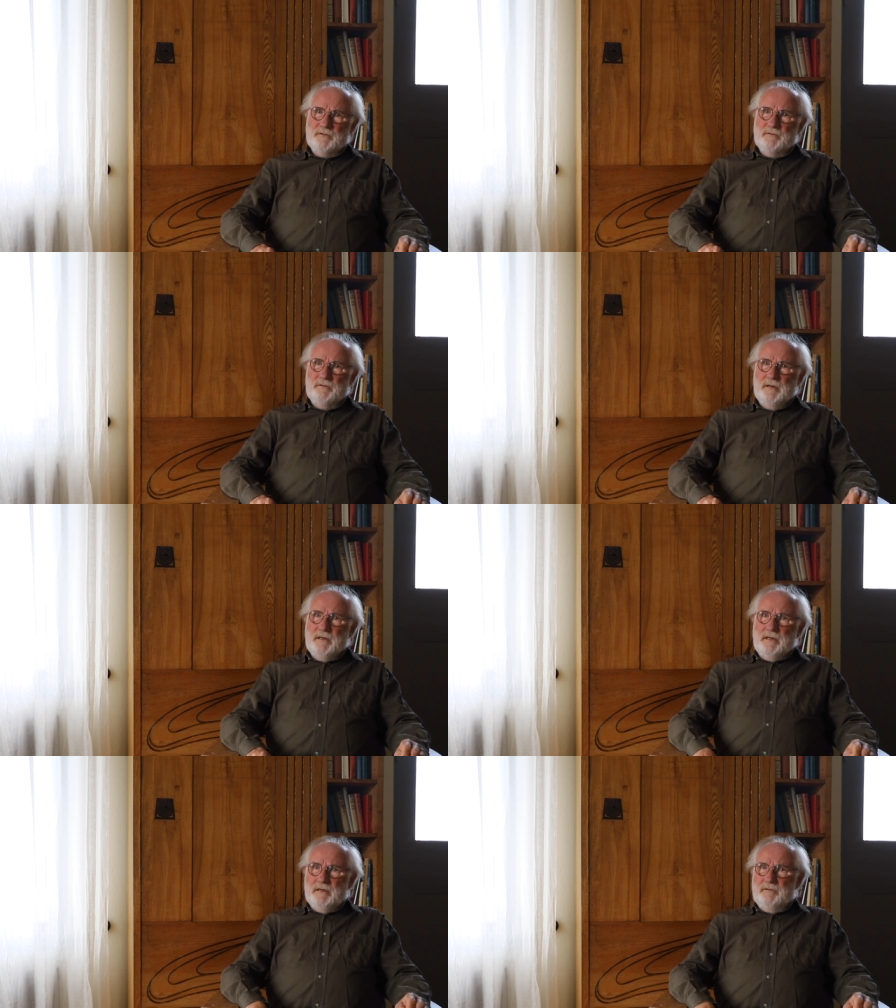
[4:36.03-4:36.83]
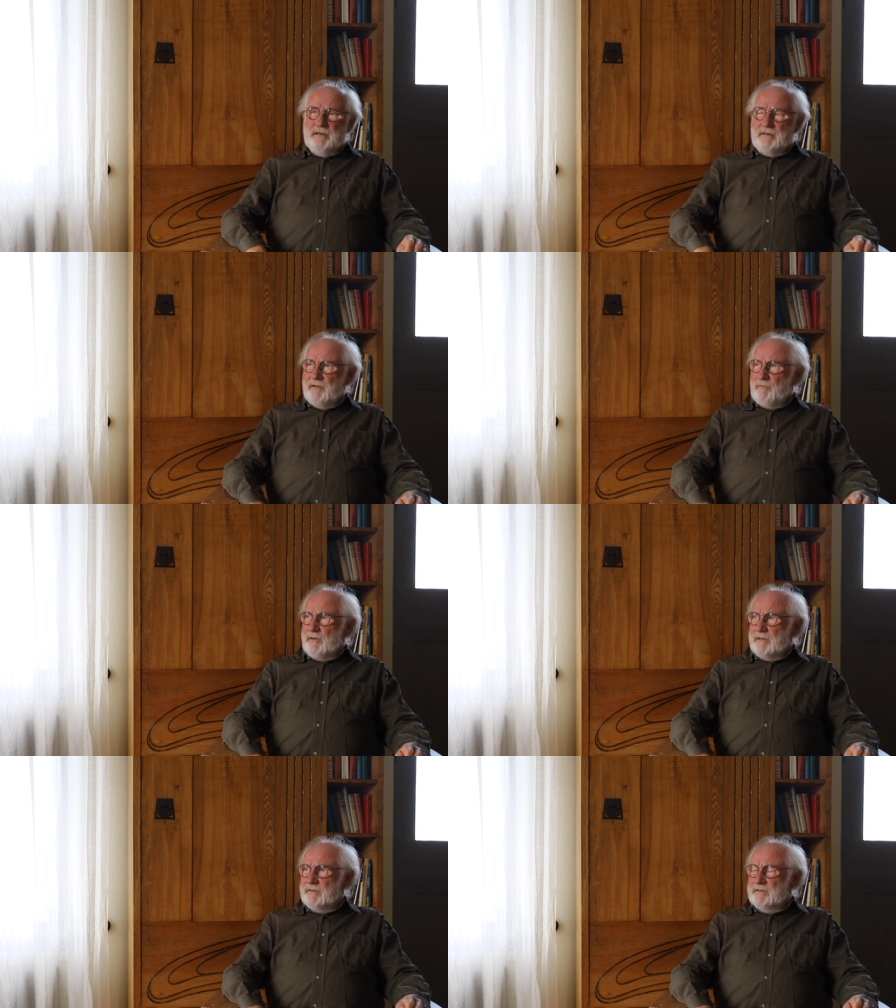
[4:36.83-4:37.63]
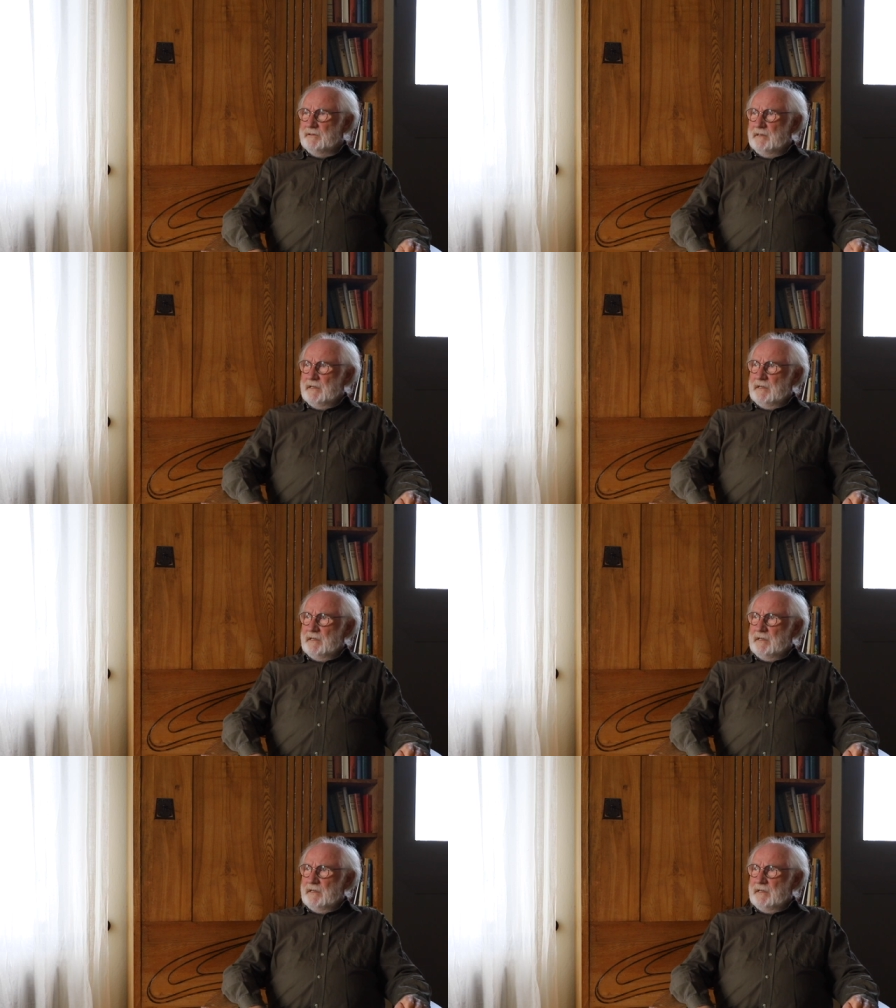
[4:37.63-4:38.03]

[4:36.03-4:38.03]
So in that dead water, the